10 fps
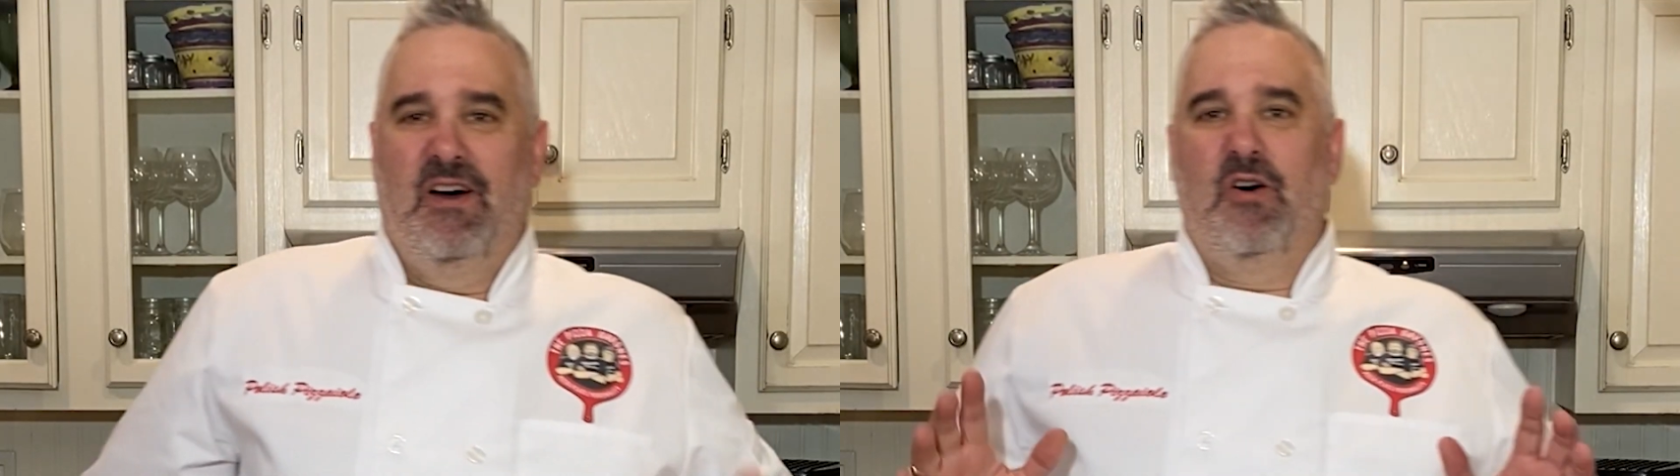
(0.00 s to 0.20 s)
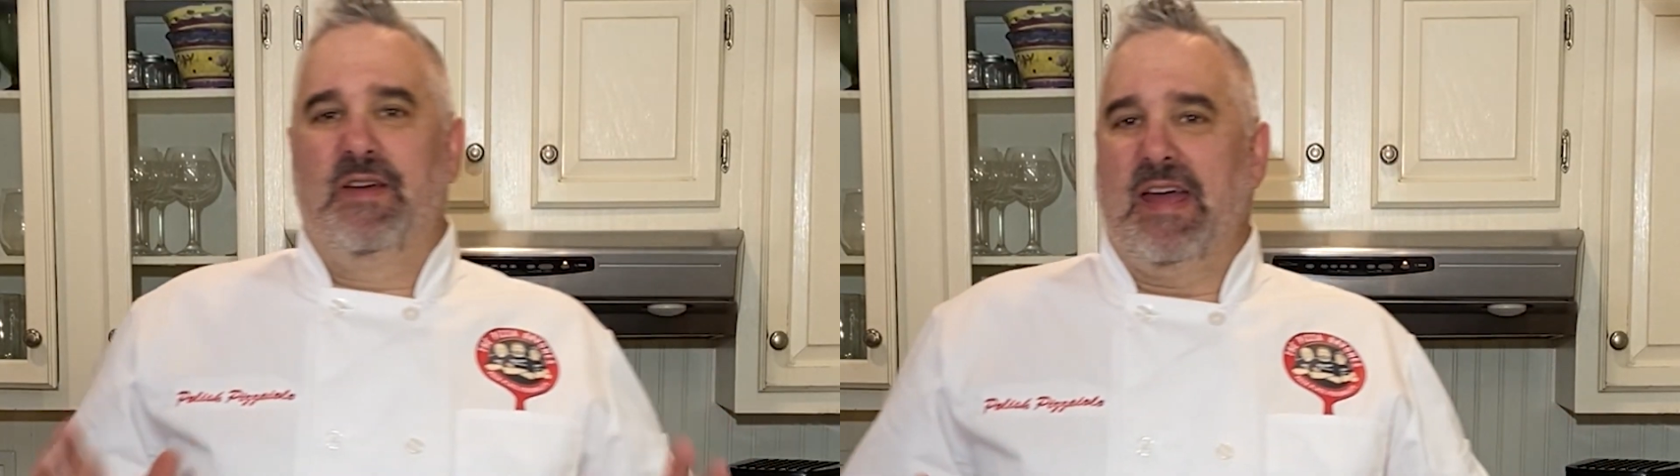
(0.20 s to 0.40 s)

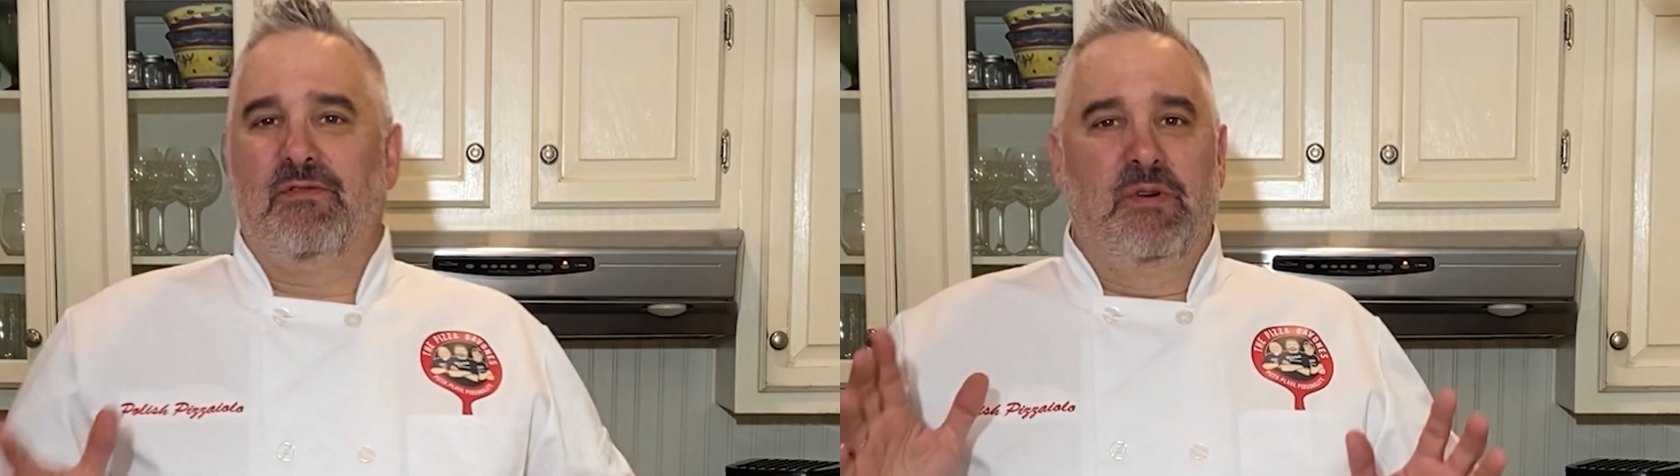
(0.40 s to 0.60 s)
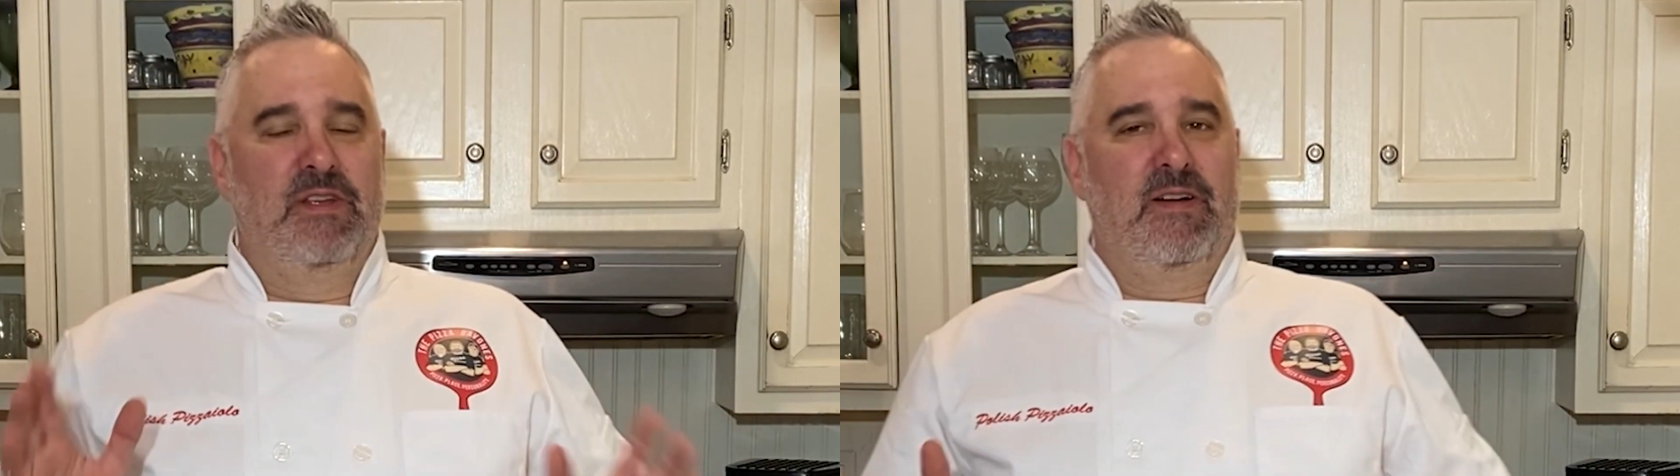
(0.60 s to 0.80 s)
Okay,
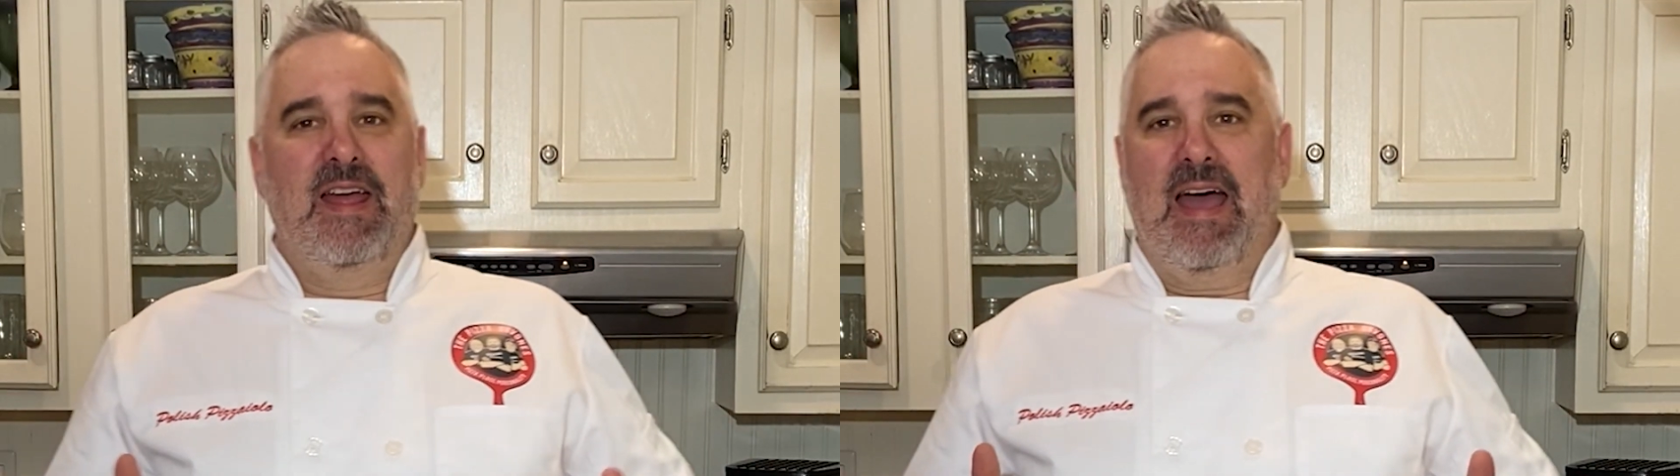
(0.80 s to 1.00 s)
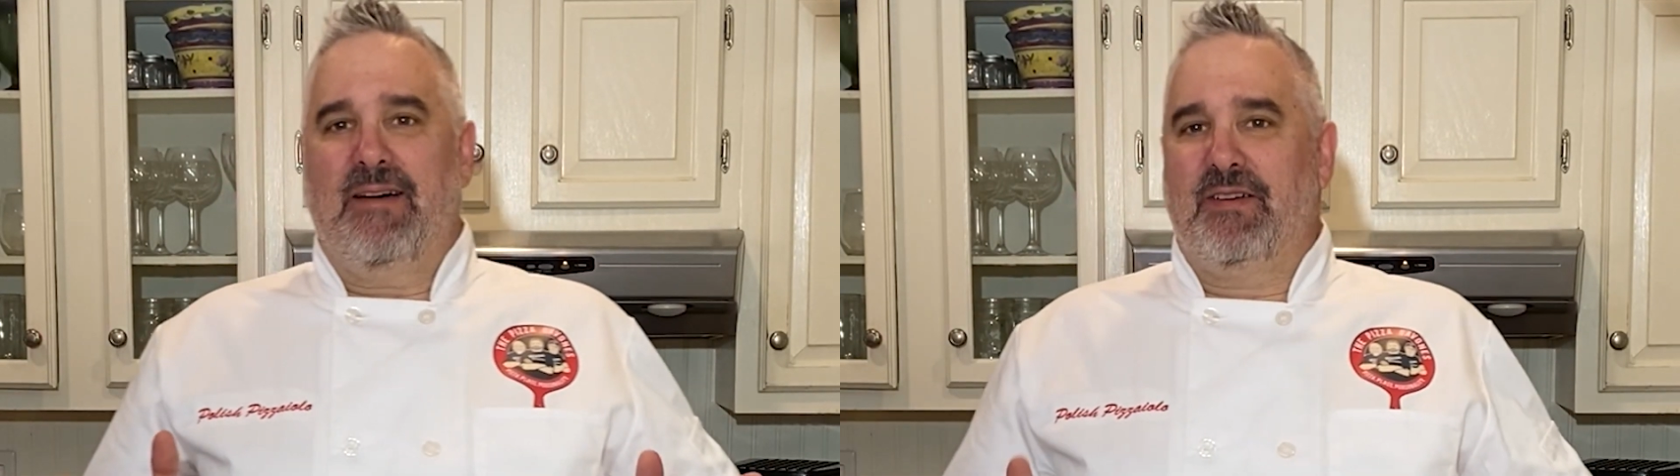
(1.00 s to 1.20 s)
everyone, there you
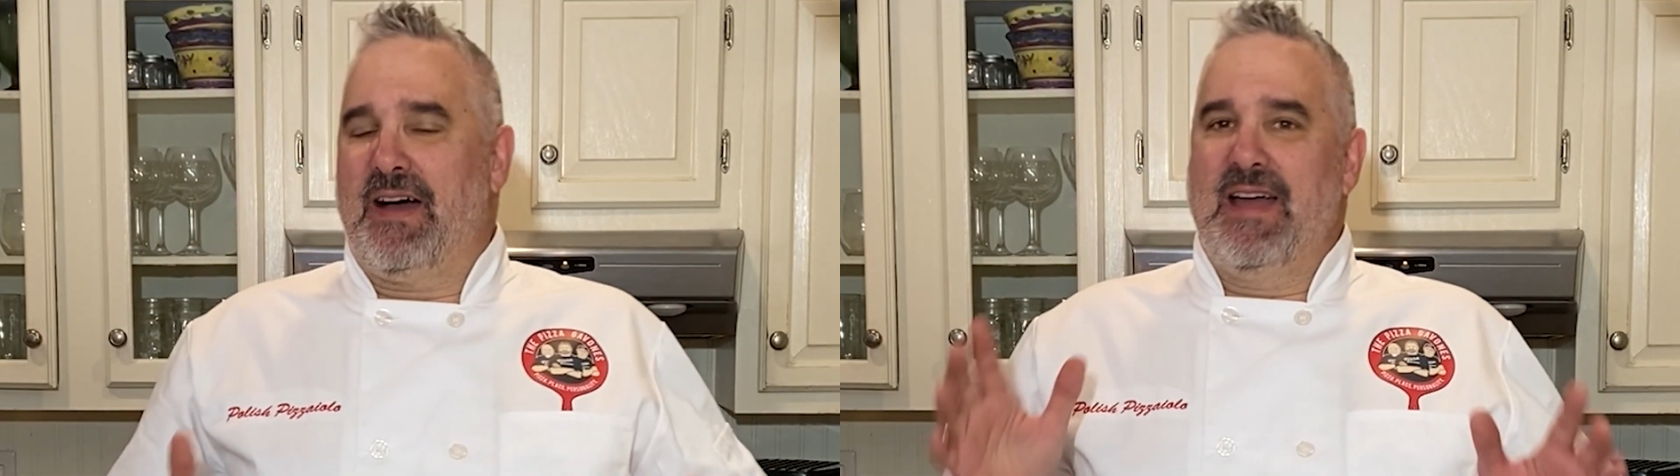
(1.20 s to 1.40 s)
have it.